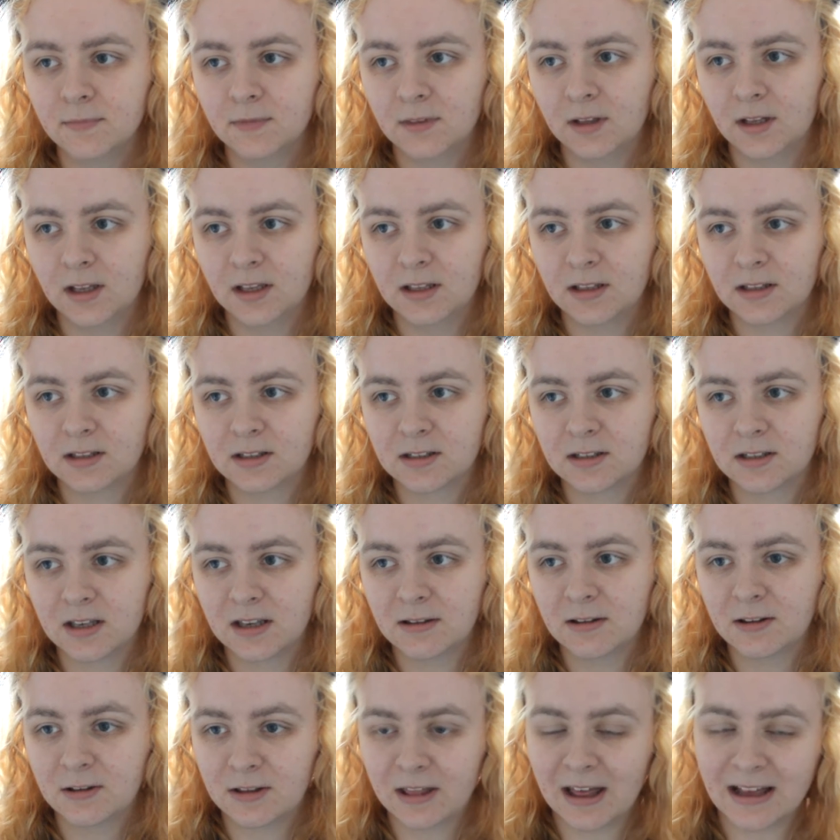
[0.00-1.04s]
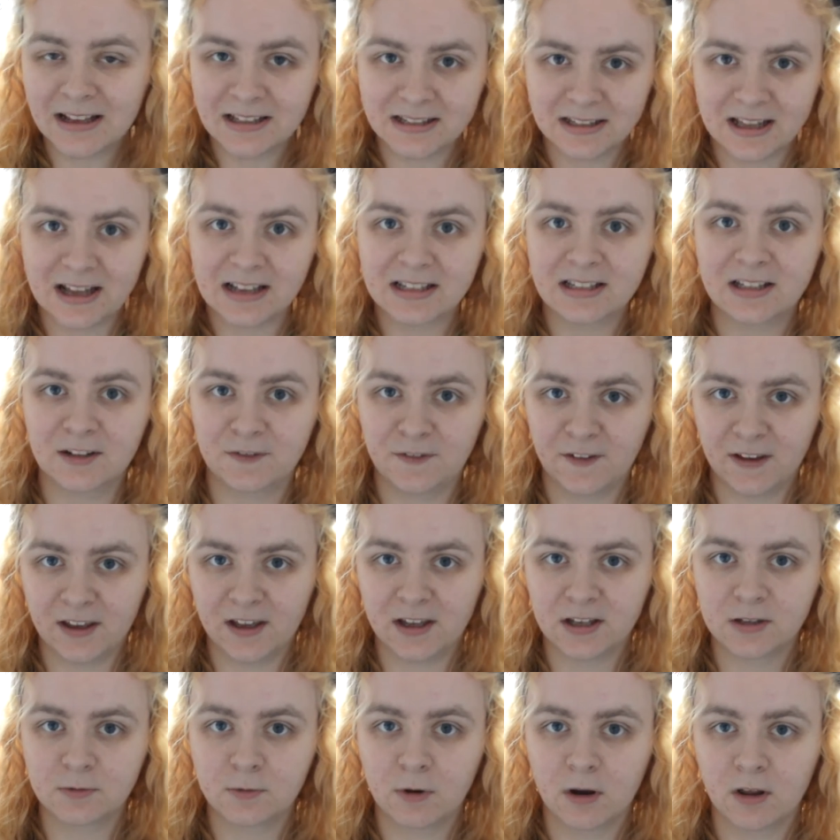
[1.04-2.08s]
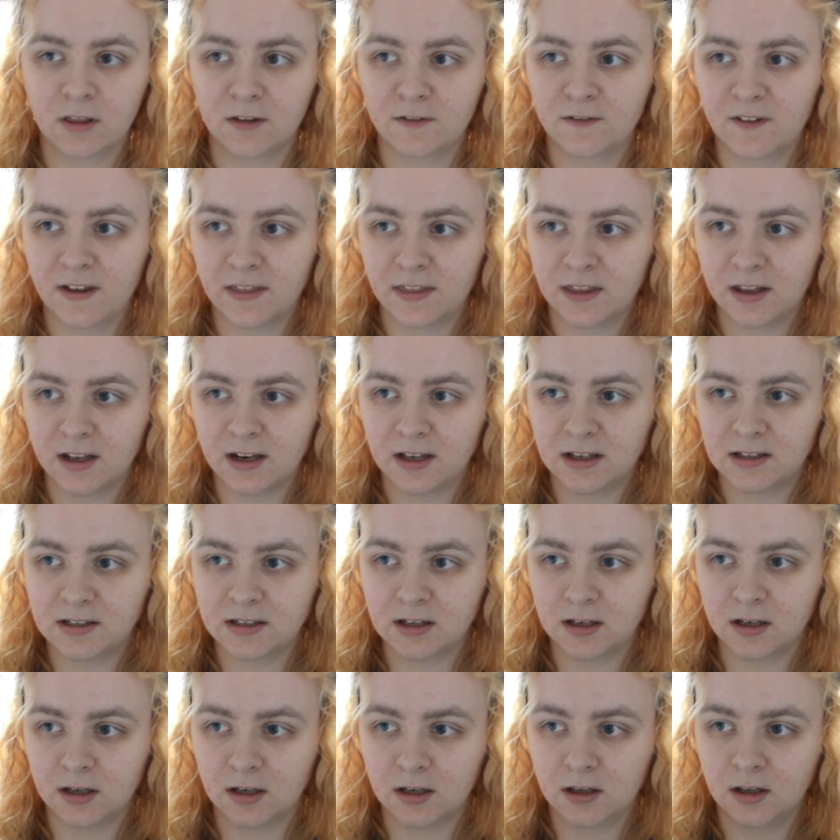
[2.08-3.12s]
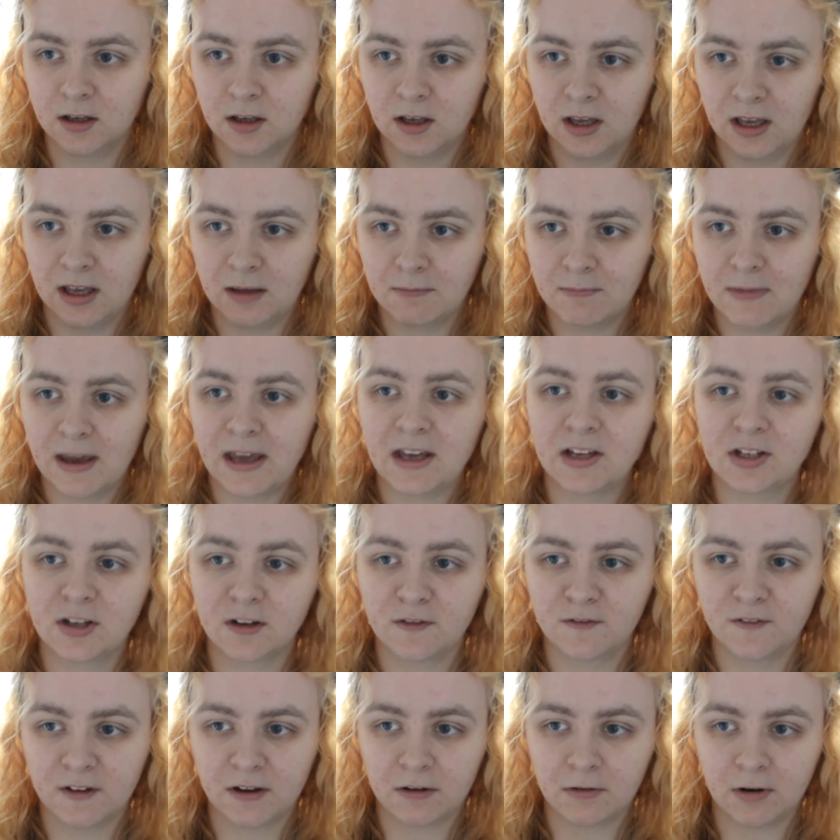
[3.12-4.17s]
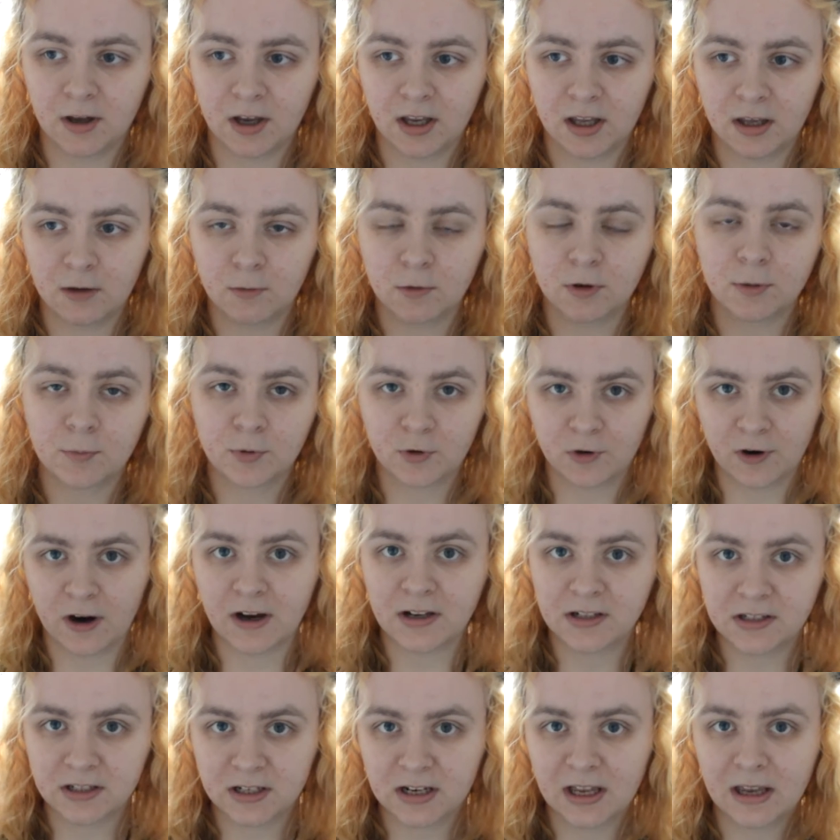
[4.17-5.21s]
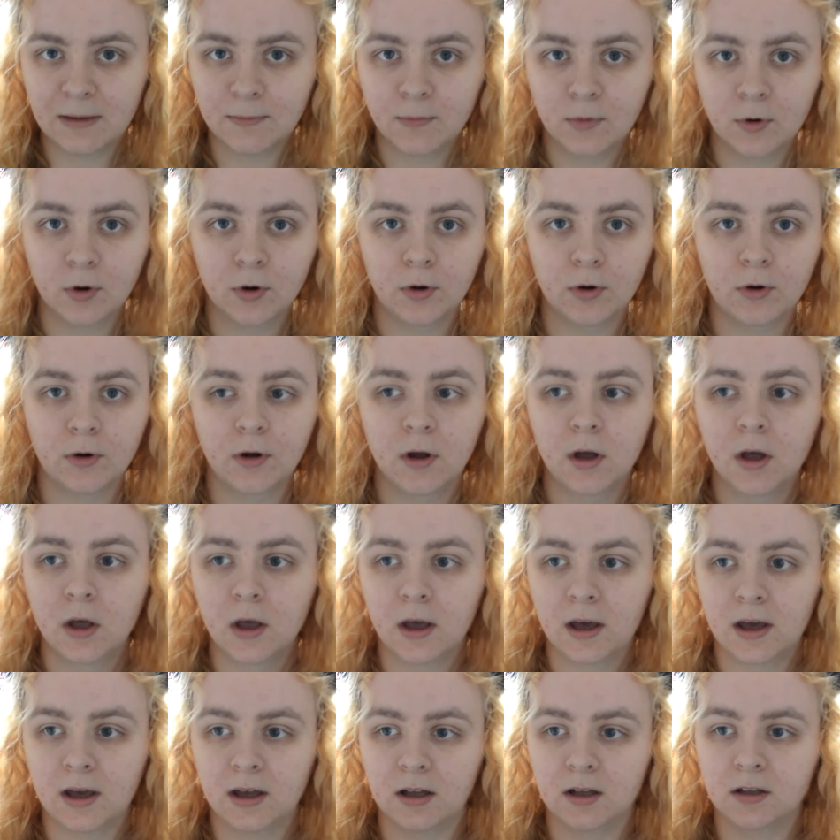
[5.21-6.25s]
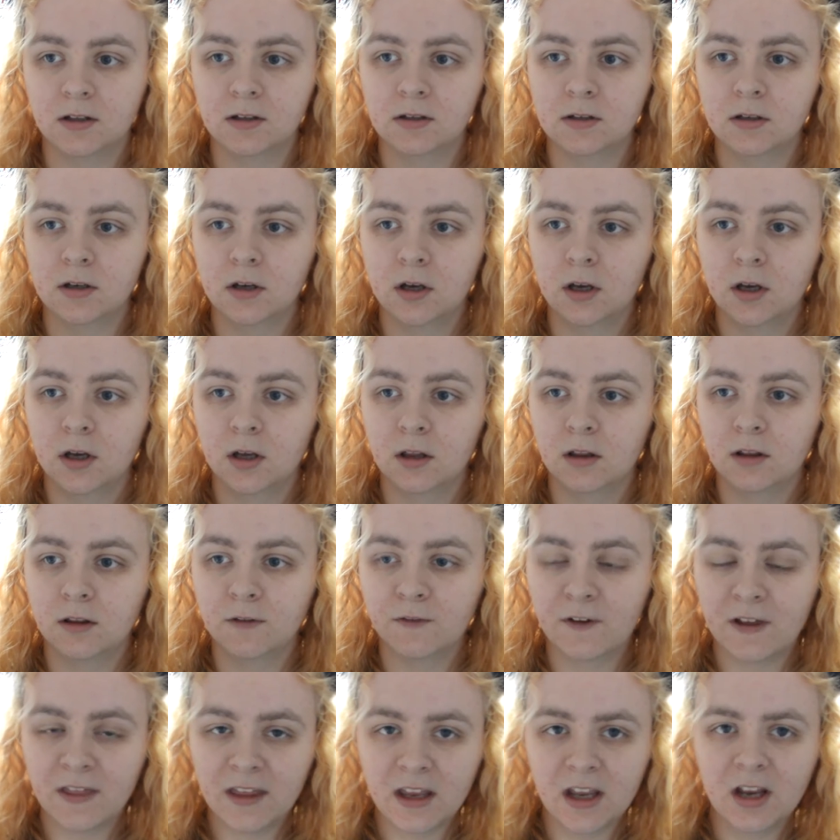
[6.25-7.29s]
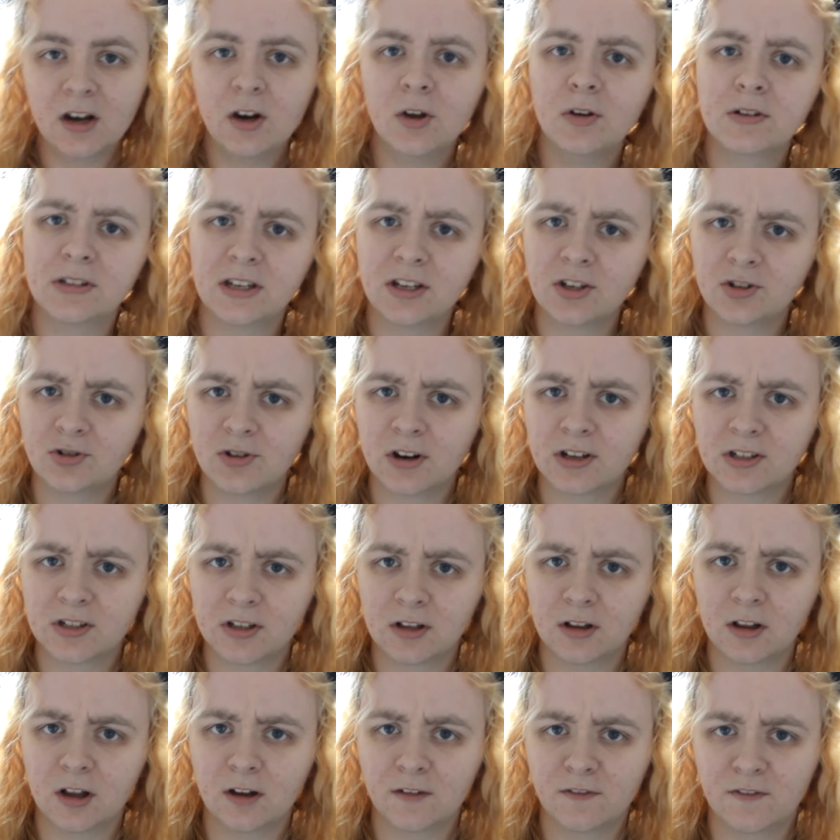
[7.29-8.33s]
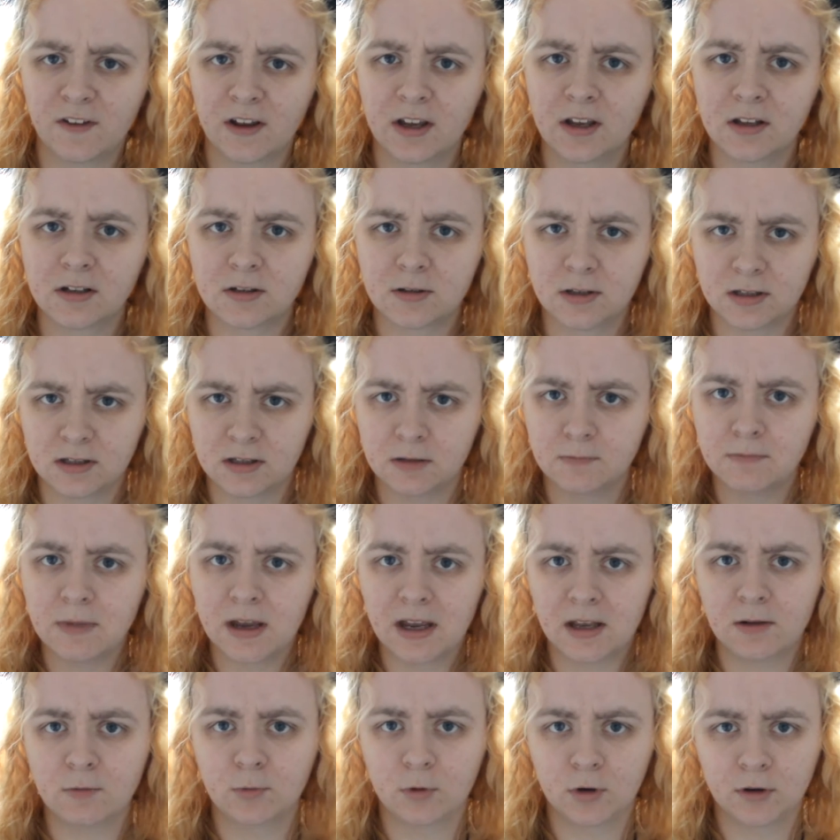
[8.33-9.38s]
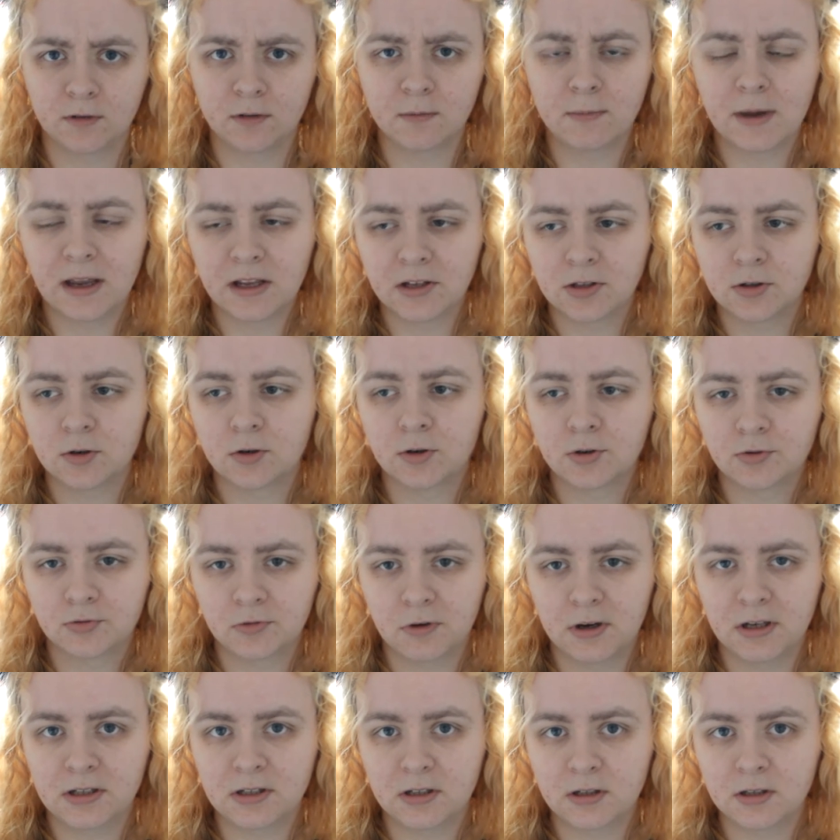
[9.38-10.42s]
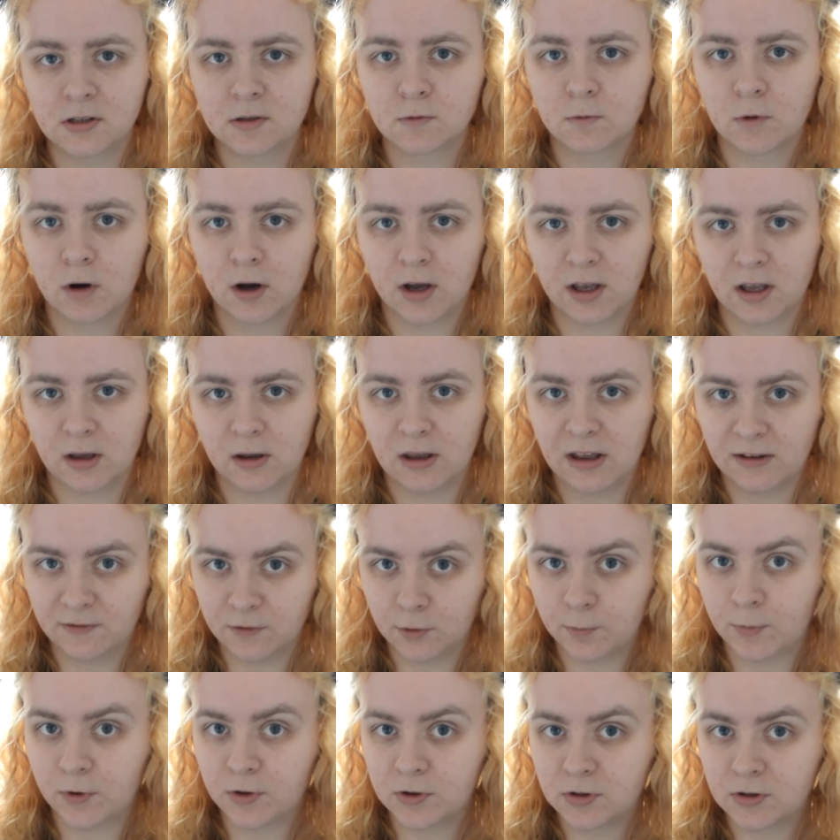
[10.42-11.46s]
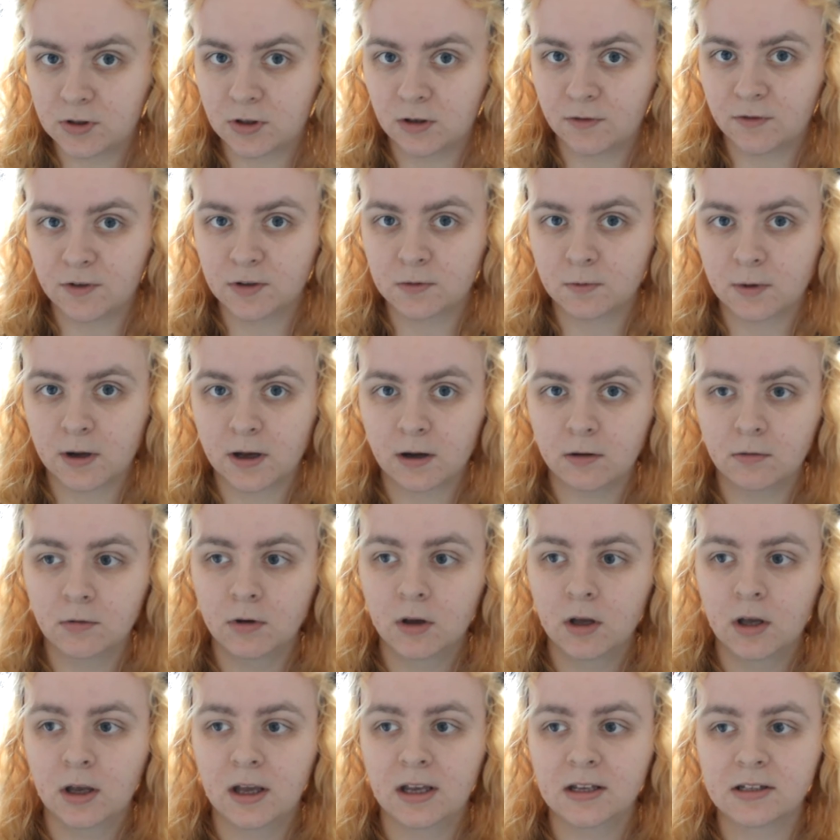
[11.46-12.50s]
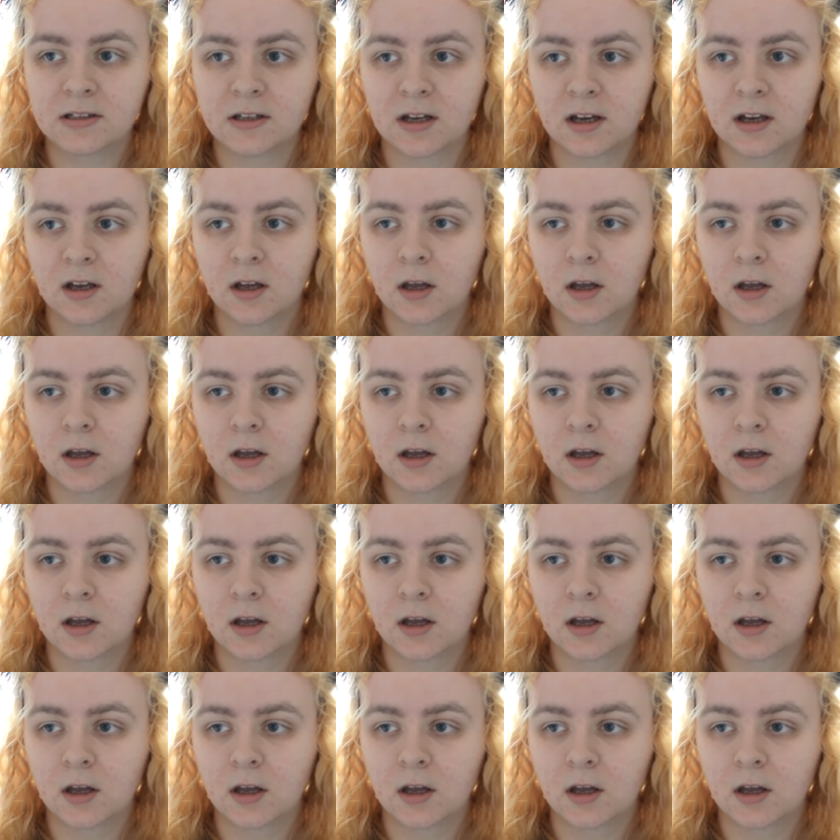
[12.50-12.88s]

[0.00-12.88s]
it's it that's that's the thing as well the fact that it, uh, it makes you feel like you want to procrastinate more and the fact that you lose interest in a lot of things is the main one of the main source reasons why you give up on stuff as well it's like